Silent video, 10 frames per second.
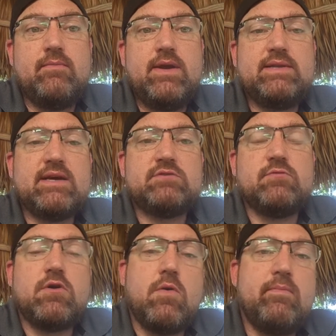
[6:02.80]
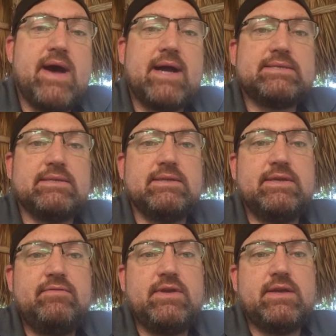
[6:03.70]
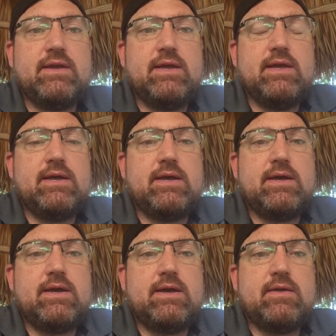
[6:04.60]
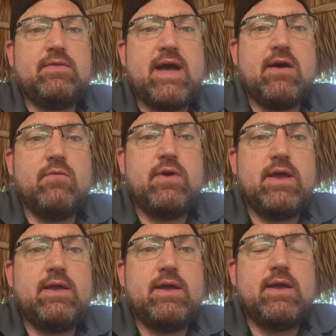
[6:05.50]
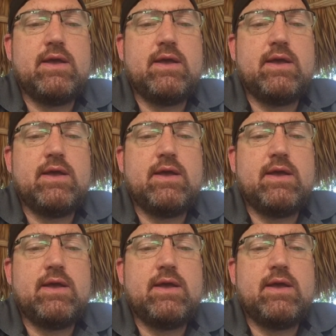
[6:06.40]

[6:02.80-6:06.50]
many times we go back to living uh, that way